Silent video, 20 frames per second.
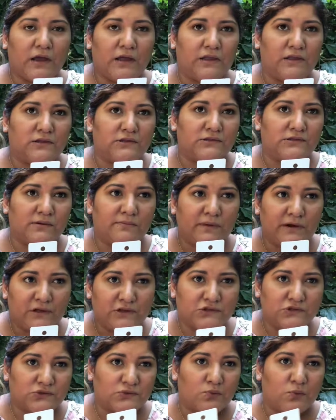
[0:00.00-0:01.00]
And somebody
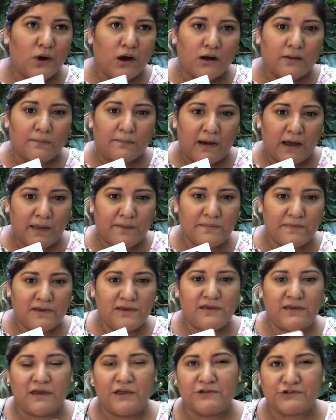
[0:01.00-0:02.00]
just walked by me
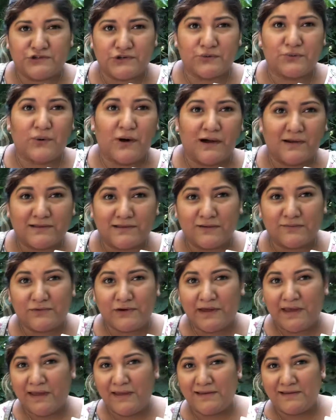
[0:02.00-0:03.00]
and she walked
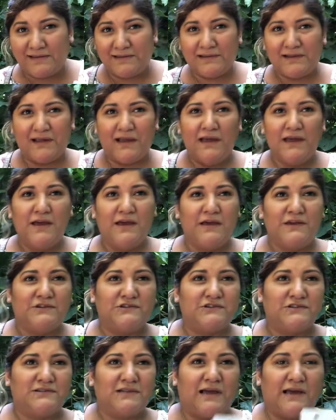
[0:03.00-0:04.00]
away.
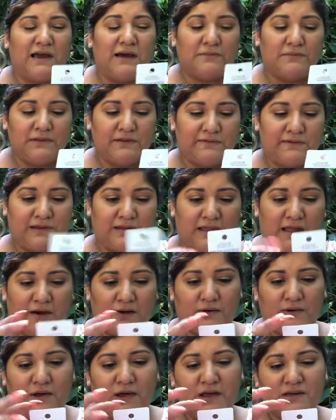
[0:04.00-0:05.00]
She's like, I'm leaving
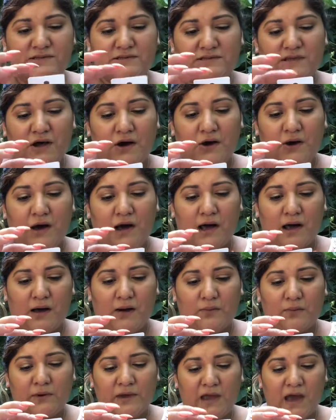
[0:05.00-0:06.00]
now.
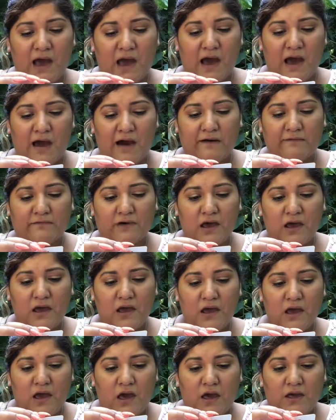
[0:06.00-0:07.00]
So we have
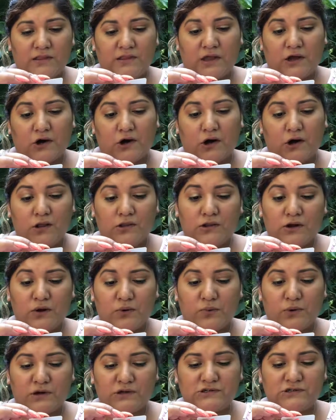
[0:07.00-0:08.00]
the Color
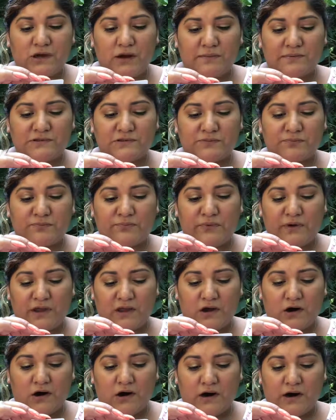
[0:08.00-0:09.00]
Workshop
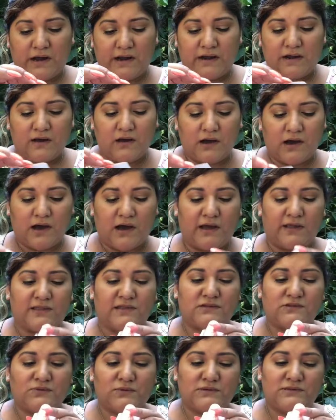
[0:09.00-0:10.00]
Spring On.
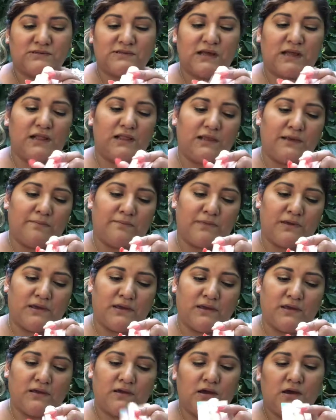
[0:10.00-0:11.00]
This one's a
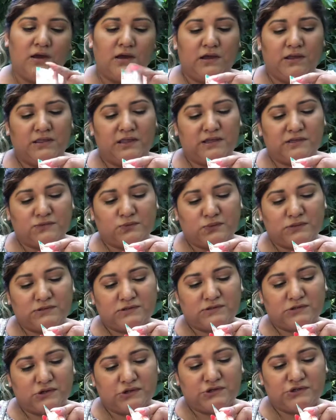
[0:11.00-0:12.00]
lippy. This
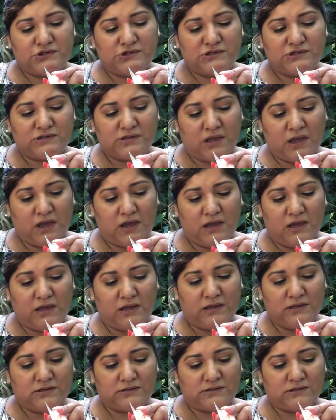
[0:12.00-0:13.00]
one's in
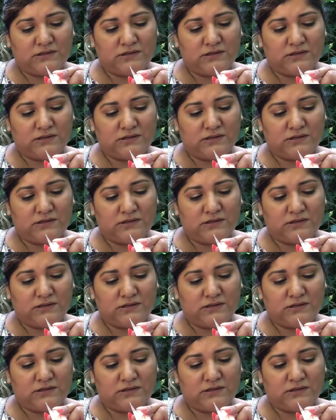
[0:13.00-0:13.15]
shade.